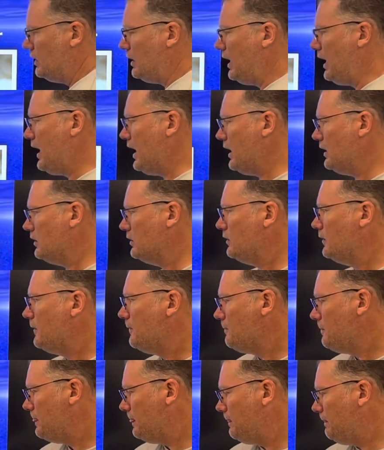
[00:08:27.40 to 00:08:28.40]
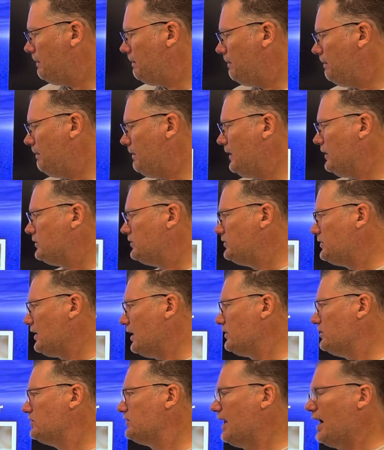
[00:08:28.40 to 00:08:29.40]
and it
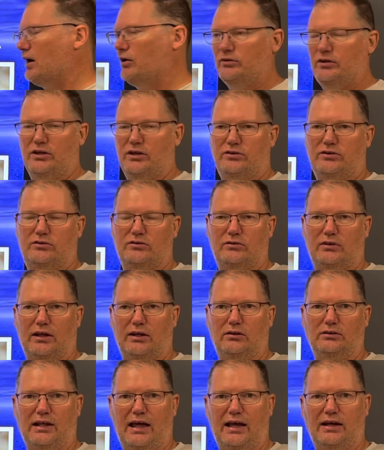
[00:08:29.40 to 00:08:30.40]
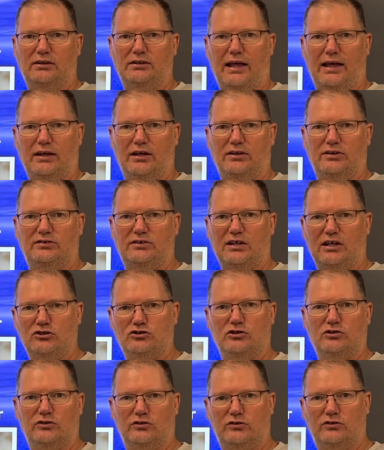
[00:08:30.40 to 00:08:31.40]
sends out its like leg-like
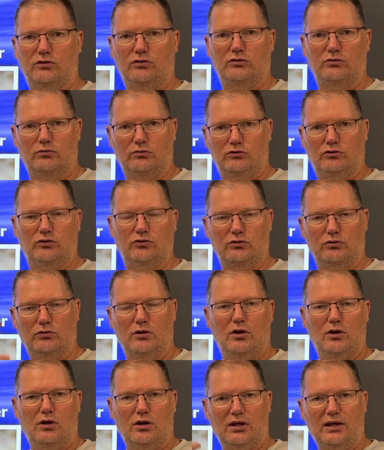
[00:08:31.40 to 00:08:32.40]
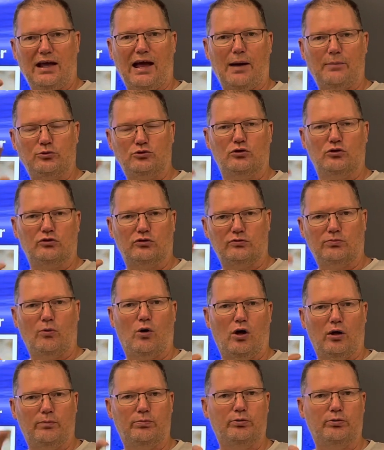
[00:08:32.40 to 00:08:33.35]
extensions to, to capture small